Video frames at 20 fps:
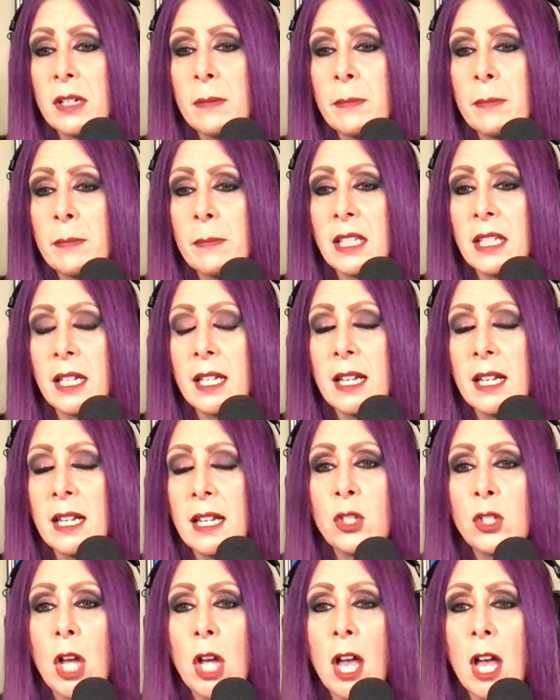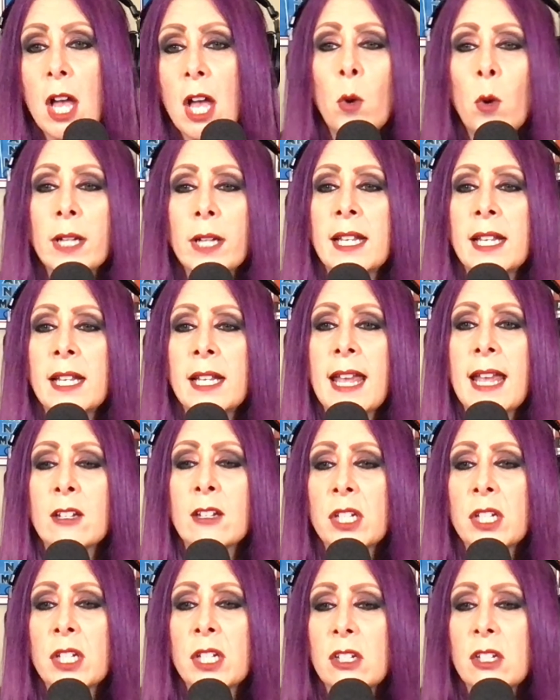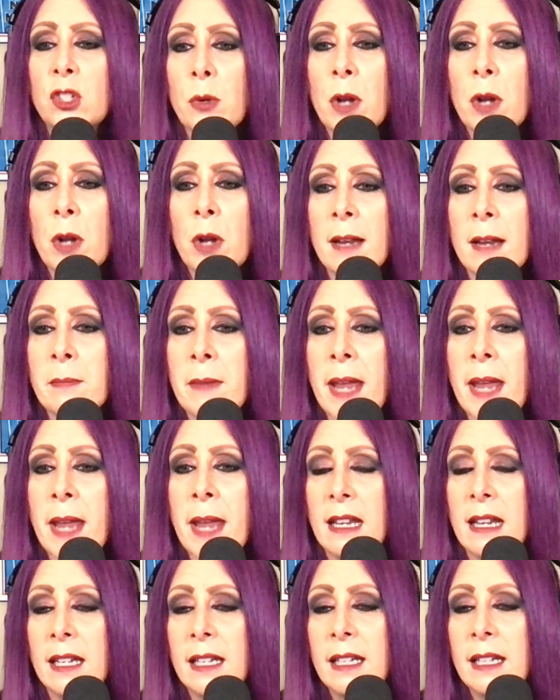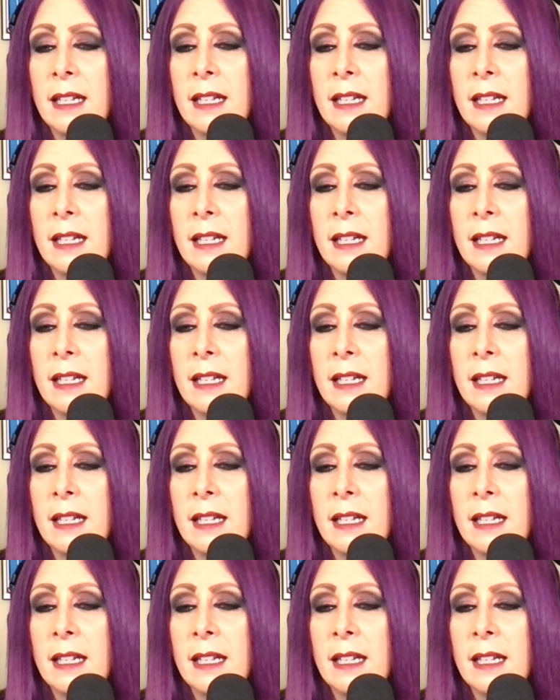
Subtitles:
make the connect. Donna, what connection did you not make?